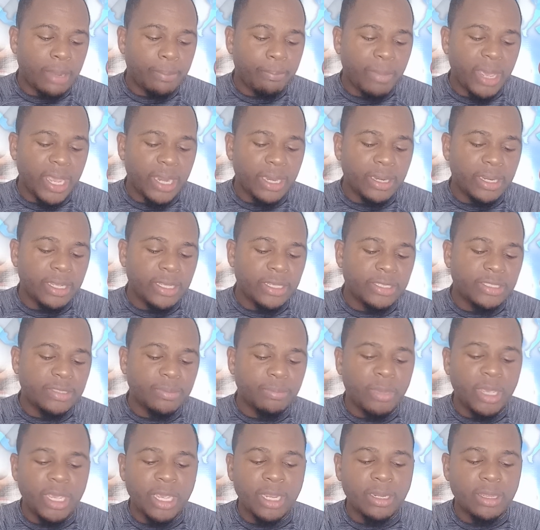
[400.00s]
Mendes
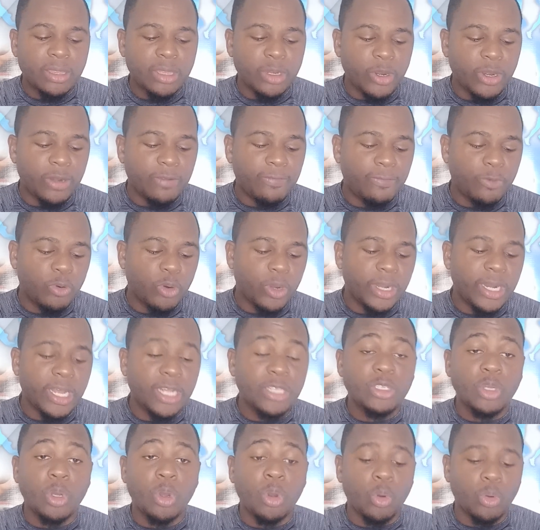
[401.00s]
made 34,
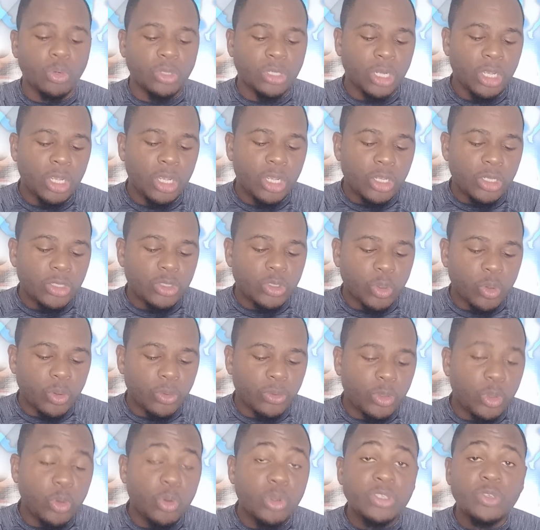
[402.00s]
not out. So
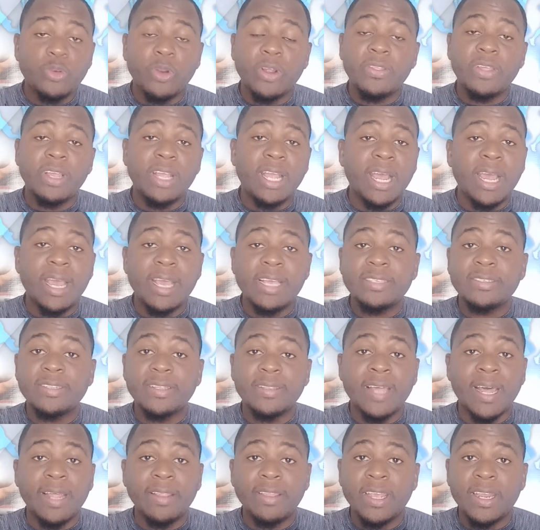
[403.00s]
those were the guys
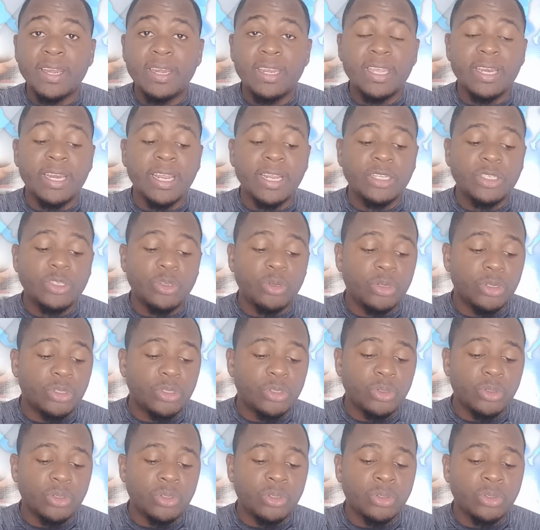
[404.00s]
that they needed to
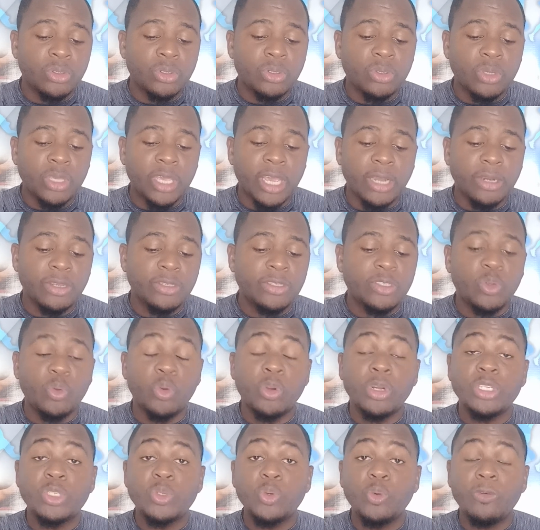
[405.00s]
get the
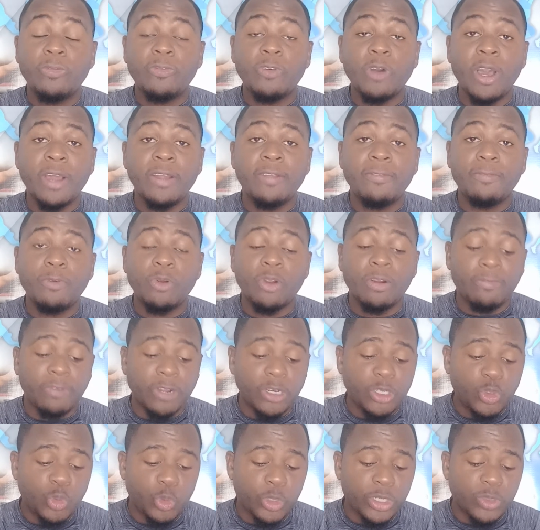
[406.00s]
score. 244
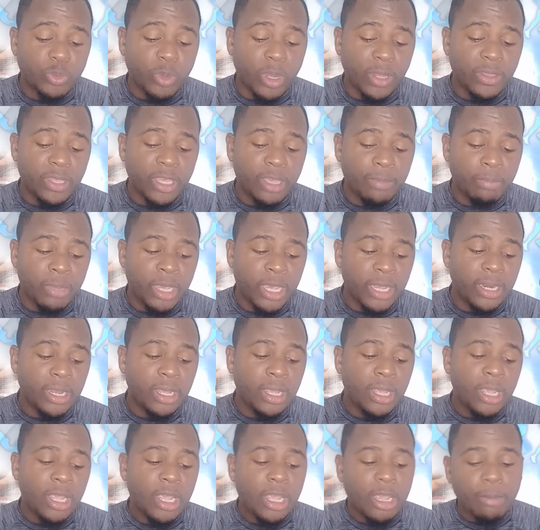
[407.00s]
for 2 is what they made.
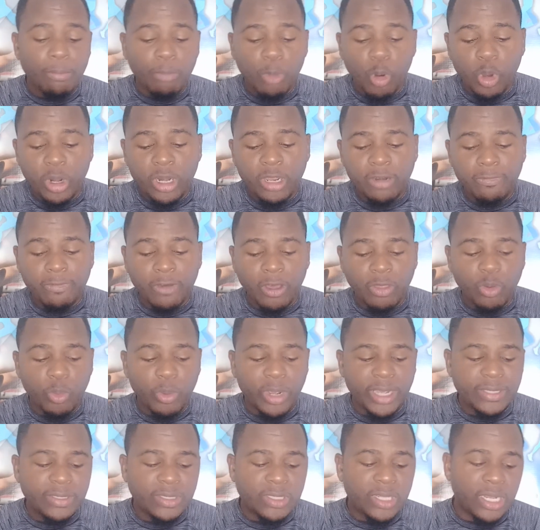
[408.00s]
Bowling for the
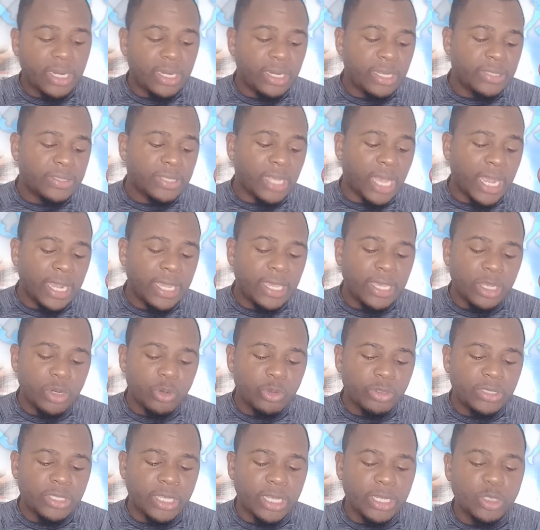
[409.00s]
West Indies, Akil
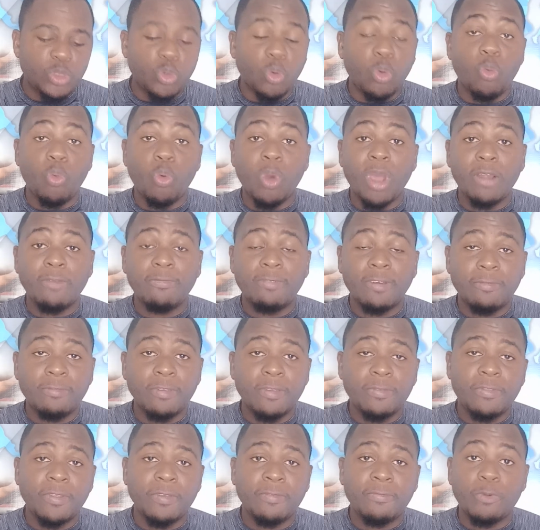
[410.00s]
Hussain took 1 for
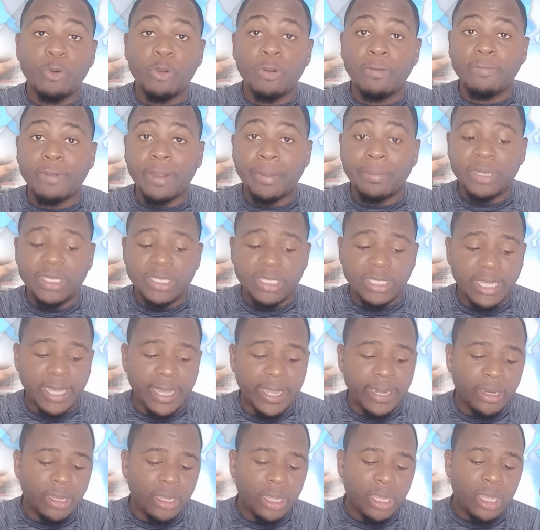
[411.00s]
54 from
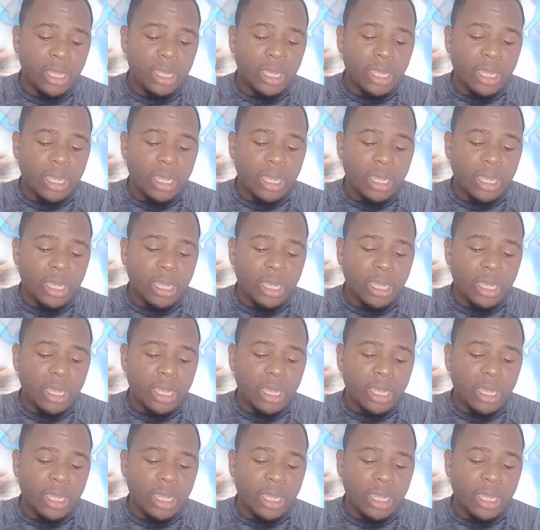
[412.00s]
10.